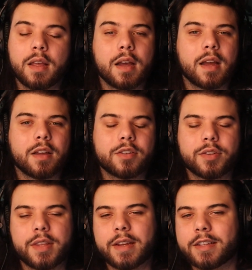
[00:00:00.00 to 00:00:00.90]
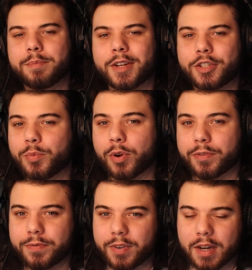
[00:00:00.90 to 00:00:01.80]
I also think it's much more
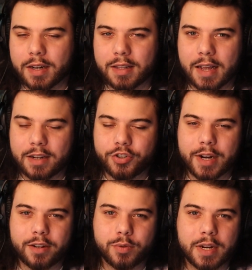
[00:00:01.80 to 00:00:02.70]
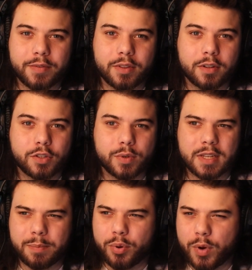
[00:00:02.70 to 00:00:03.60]
fun that trainers would have to look towards
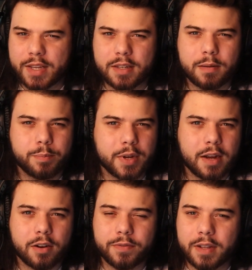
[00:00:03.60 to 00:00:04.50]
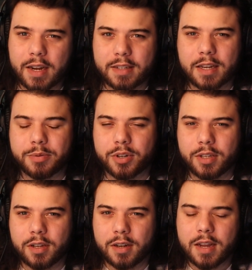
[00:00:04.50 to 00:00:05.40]
like poison, bug, or flying types
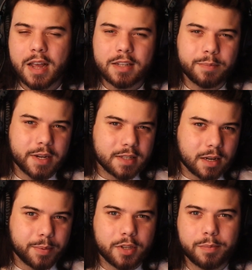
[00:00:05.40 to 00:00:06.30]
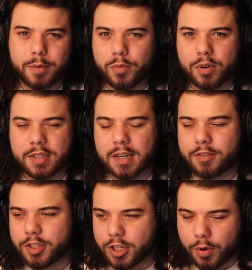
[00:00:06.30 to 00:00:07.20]
early on to mix it up a little bit more instead of
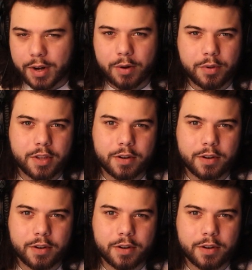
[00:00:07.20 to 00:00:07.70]
just going in with their